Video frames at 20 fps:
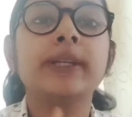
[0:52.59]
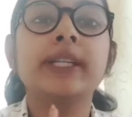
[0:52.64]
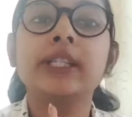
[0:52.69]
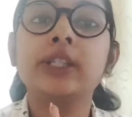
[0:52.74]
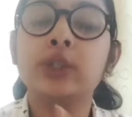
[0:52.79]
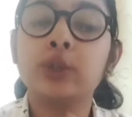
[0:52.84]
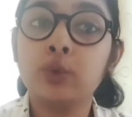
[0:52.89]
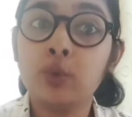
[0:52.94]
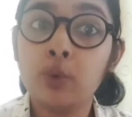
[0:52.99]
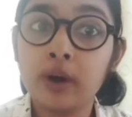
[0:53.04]

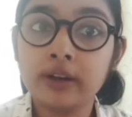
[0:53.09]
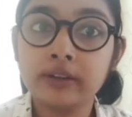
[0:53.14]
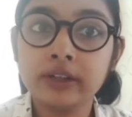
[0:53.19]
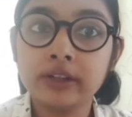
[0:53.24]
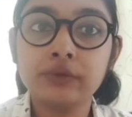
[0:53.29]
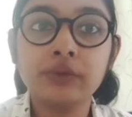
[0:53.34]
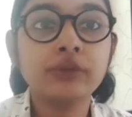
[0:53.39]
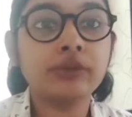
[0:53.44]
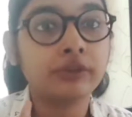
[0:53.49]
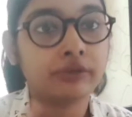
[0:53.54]
rupees
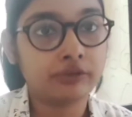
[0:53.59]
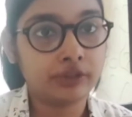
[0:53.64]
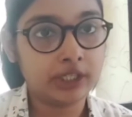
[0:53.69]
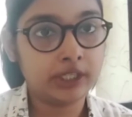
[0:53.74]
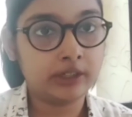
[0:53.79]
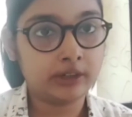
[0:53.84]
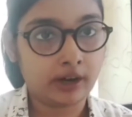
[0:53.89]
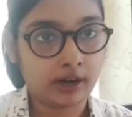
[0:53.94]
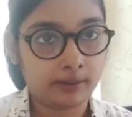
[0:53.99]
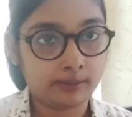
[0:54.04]
200 for
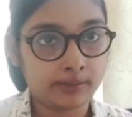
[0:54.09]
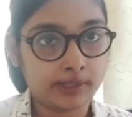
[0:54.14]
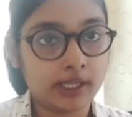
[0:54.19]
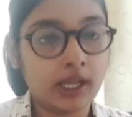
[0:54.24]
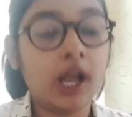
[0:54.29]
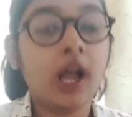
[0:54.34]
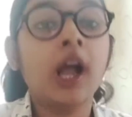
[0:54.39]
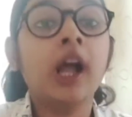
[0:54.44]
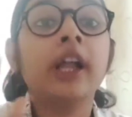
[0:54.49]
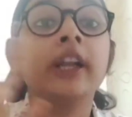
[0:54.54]
50
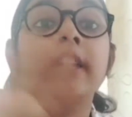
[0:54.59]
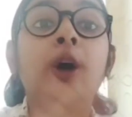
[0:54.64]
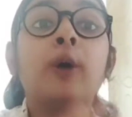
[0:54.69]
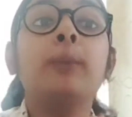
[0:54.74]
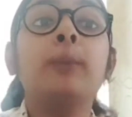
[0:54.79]
grams.